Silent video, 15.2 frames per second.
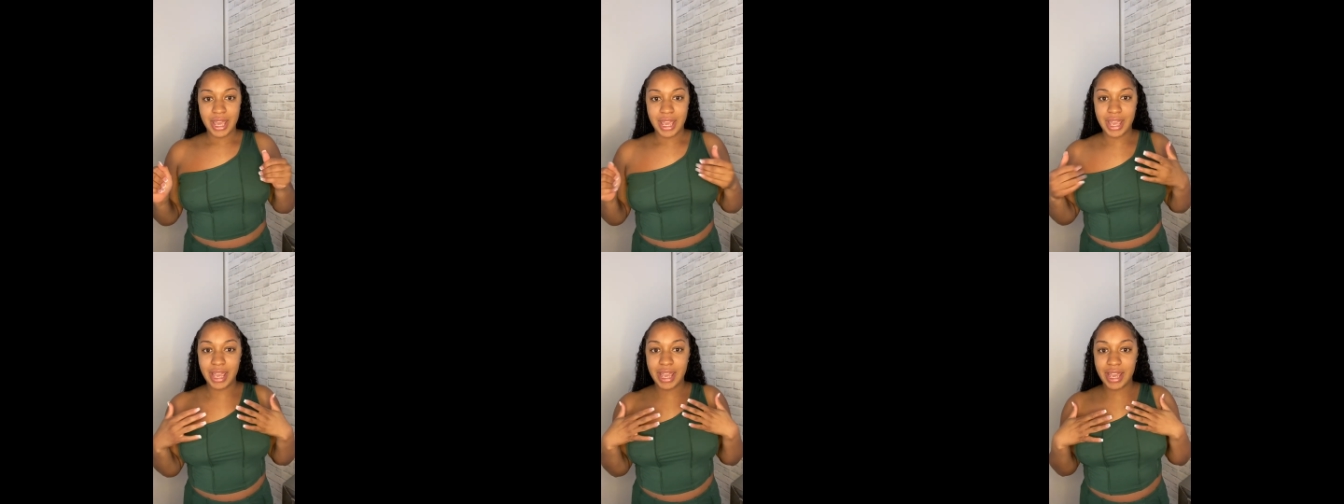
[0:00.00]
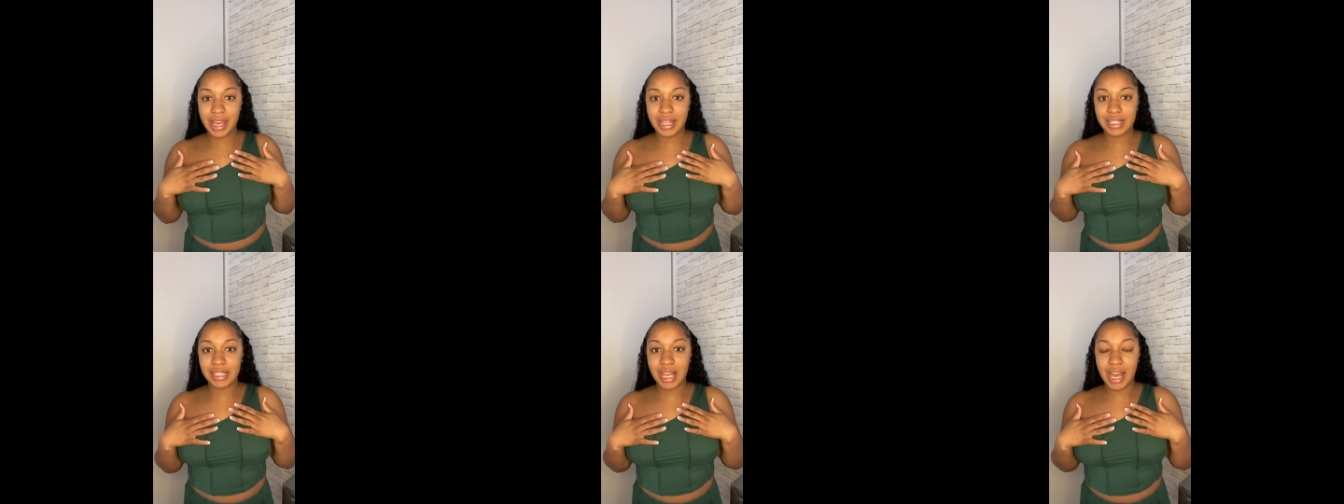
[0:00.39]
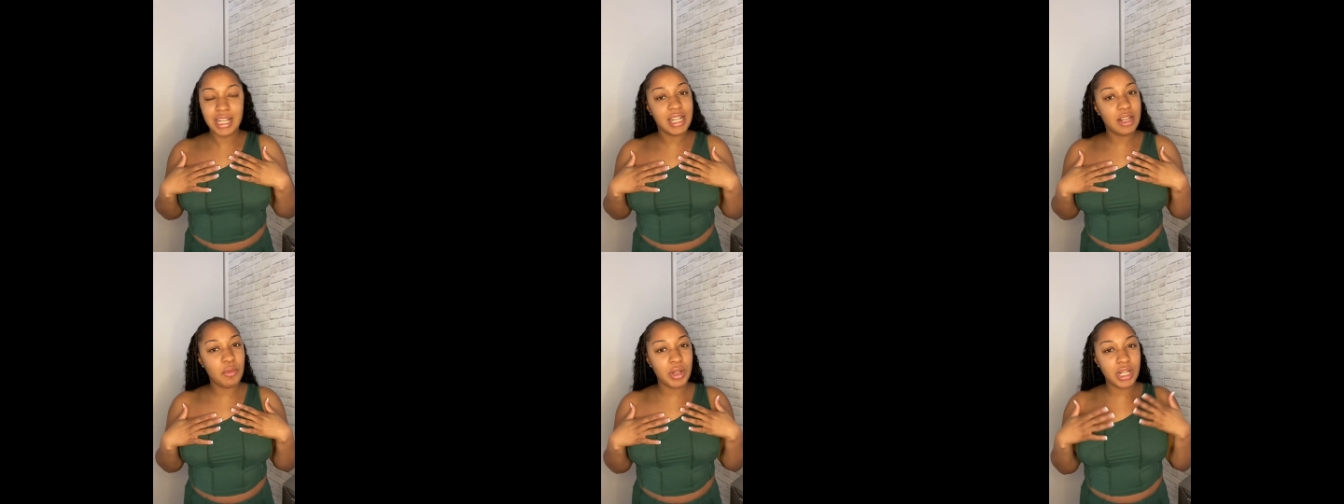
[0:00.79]
And I
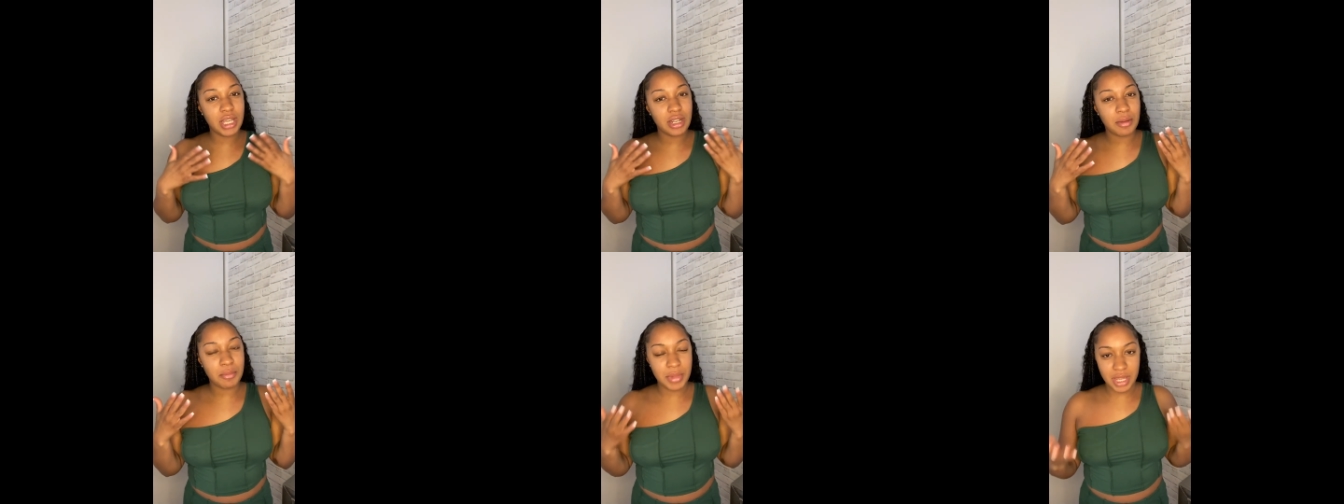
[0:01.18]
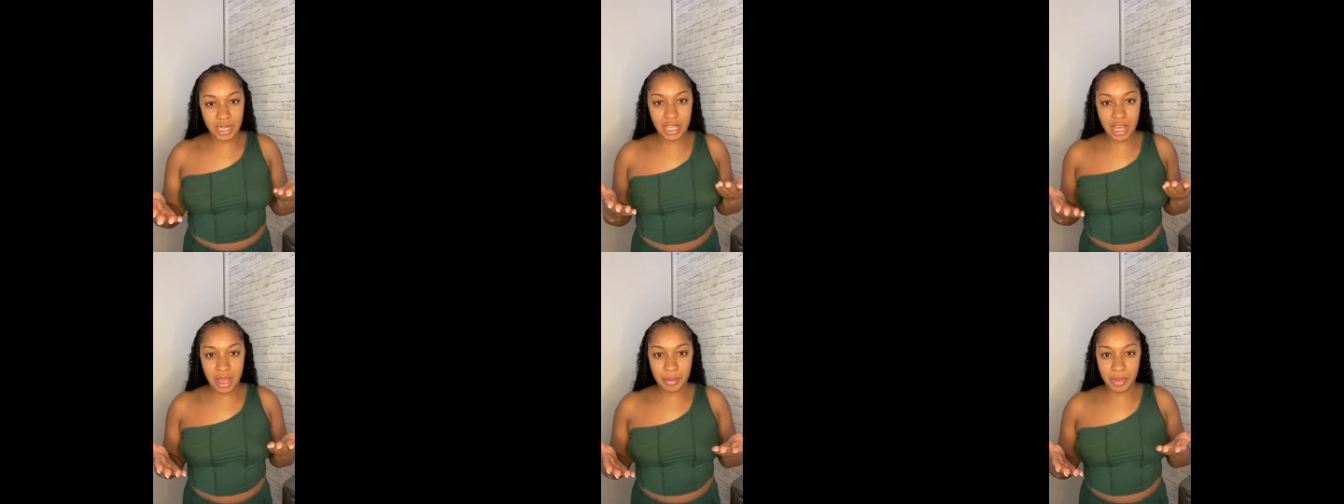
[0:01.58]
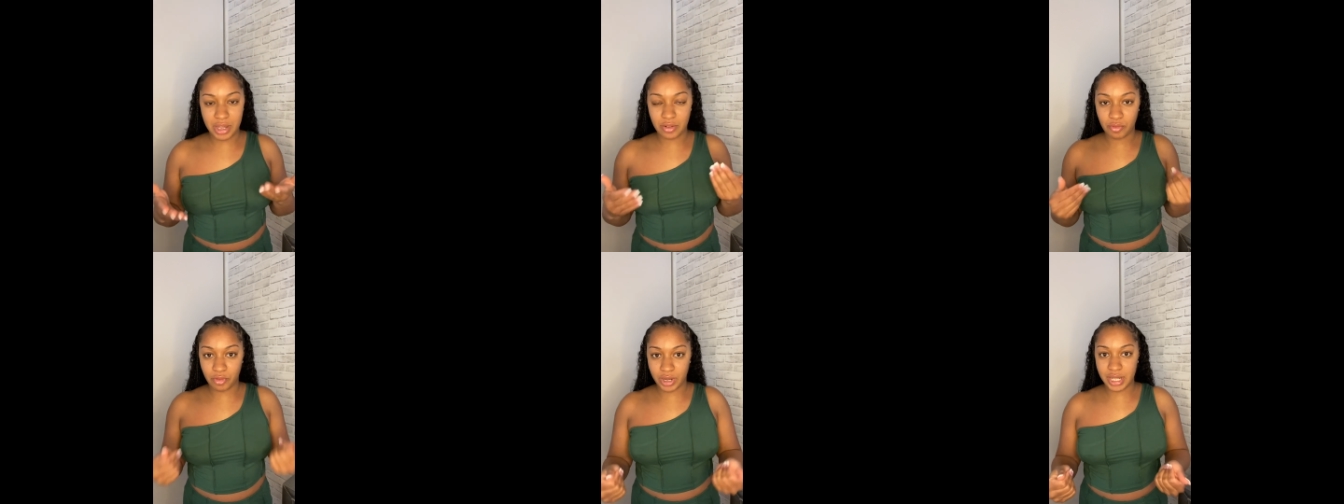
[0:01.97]
didn't want to get a medium
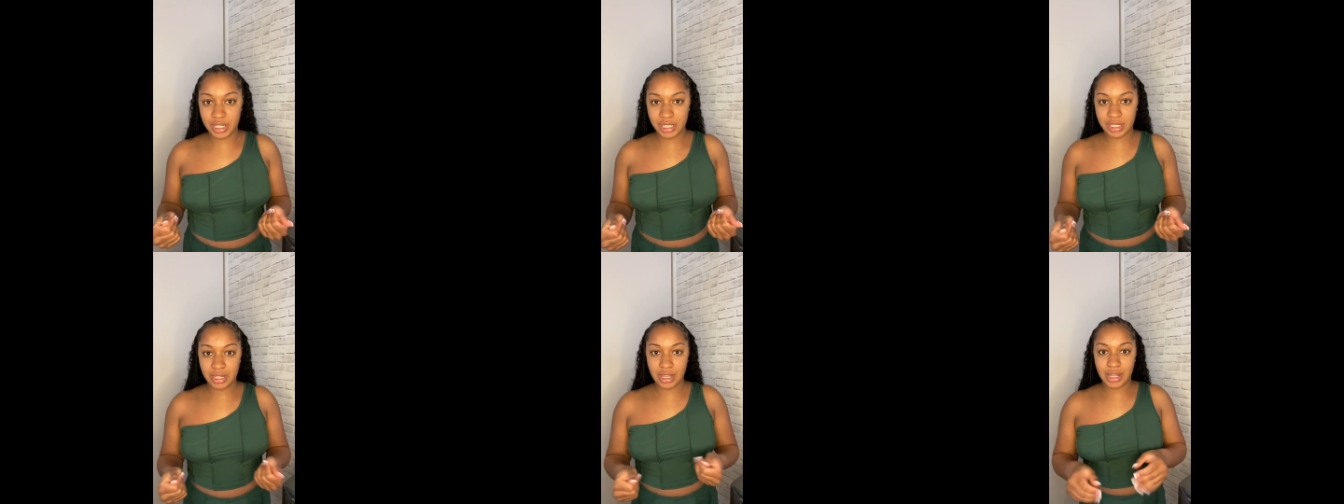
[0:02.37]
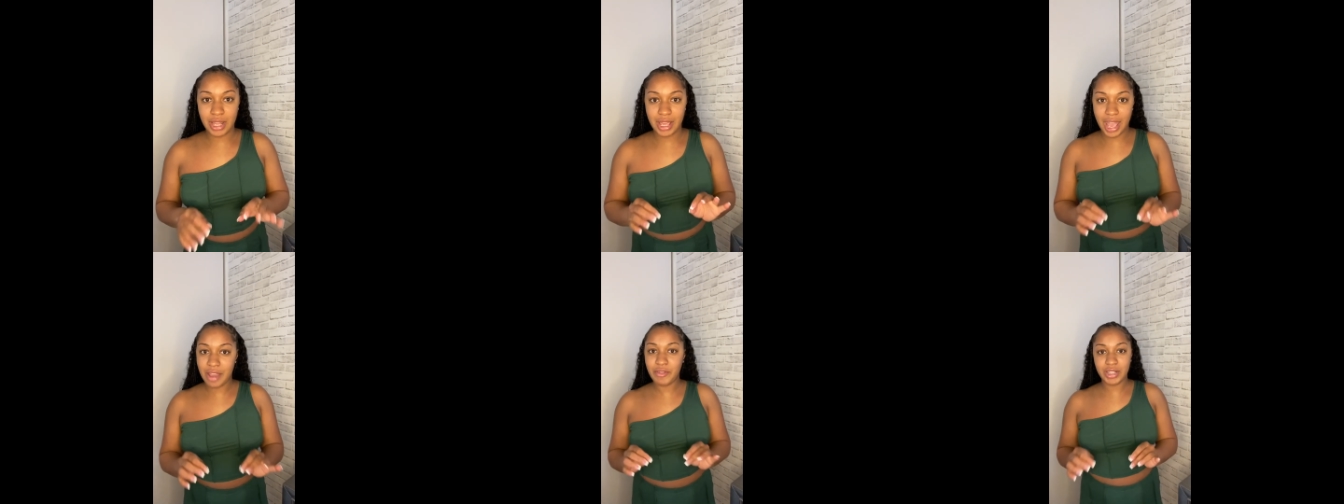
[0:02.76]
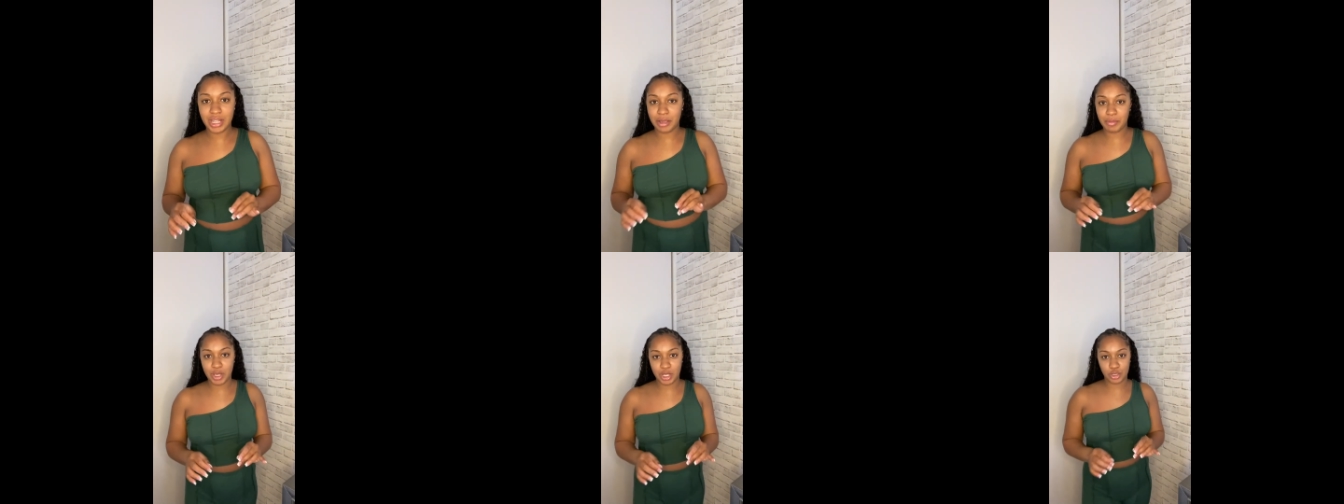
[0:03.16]
and risk
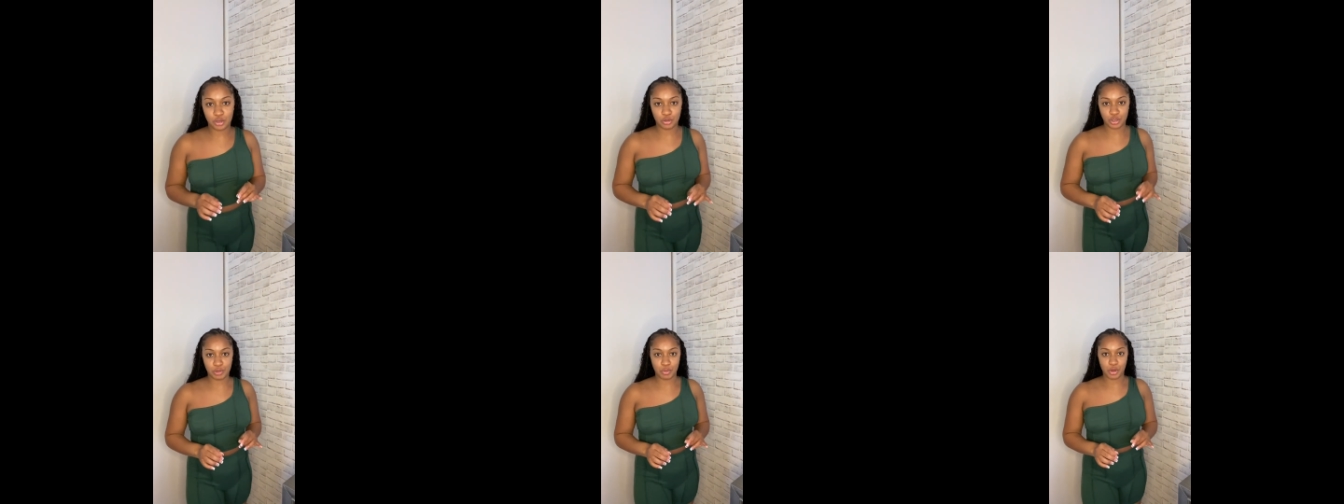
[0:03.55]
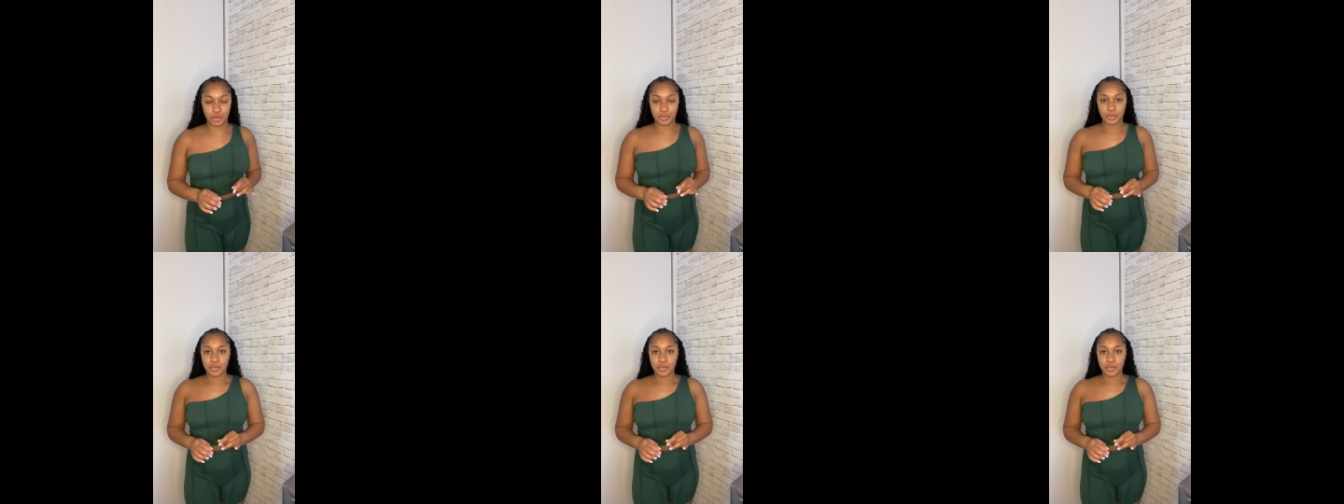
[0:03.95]
everything being too small.